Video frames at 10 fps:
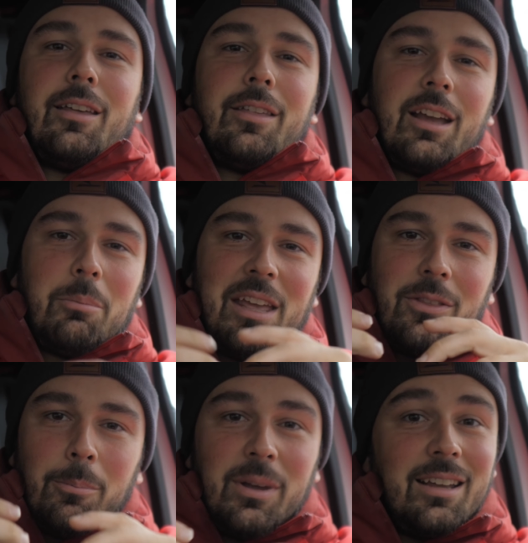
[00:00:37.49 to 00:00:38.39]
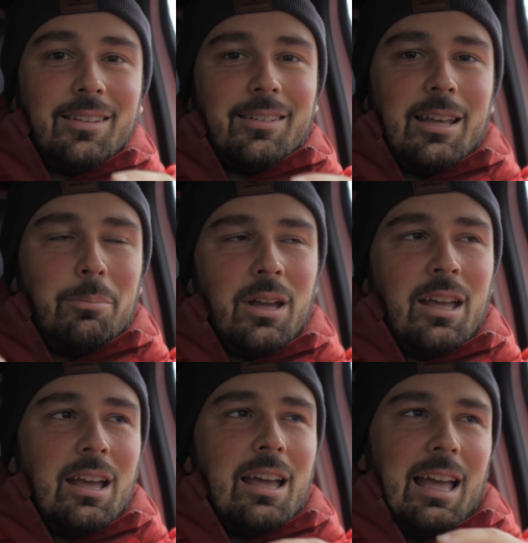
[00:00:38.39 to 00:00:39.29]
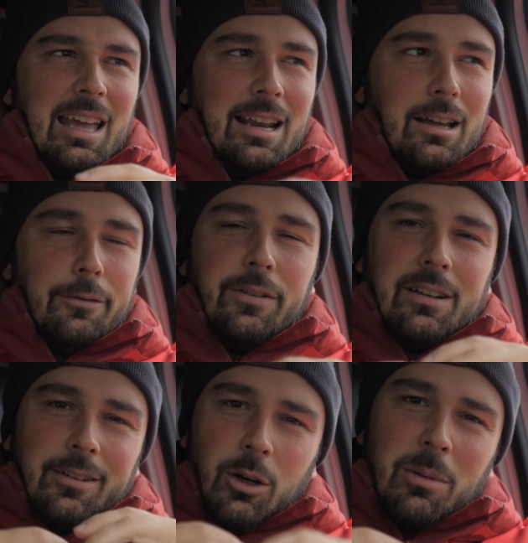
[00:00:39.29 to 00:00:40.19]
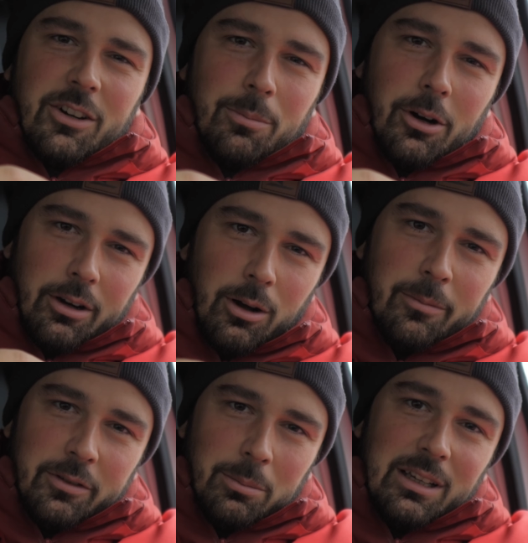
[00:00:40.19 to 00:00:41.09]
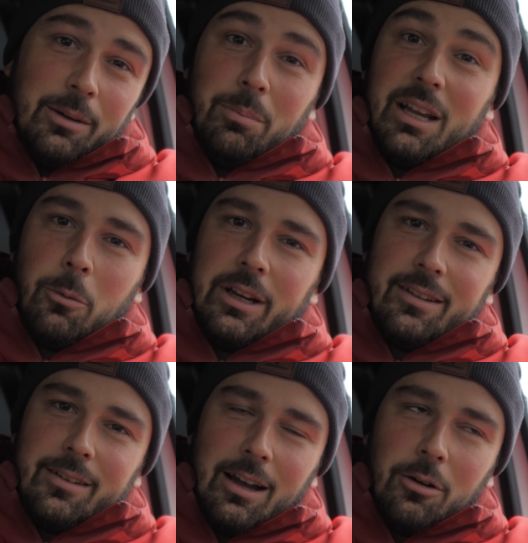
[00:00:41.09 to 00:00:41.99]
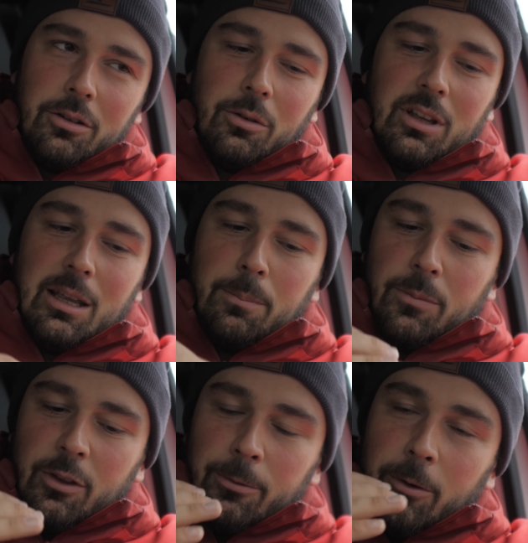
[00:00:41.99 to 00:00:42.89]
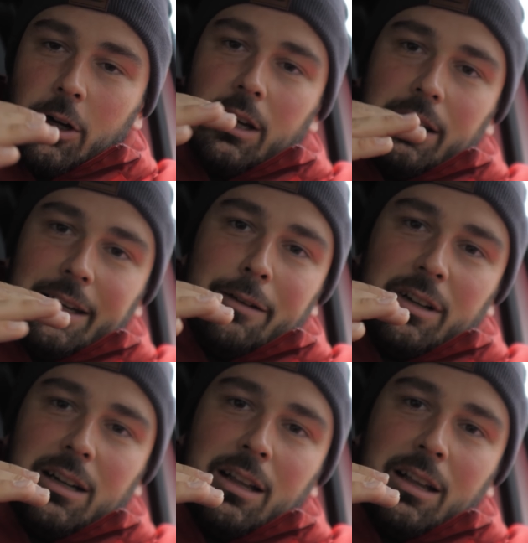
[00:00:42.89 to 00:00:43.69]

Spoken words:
I think I made the biggest step, and I feel so much more comfortable in big winds now to keep the foil level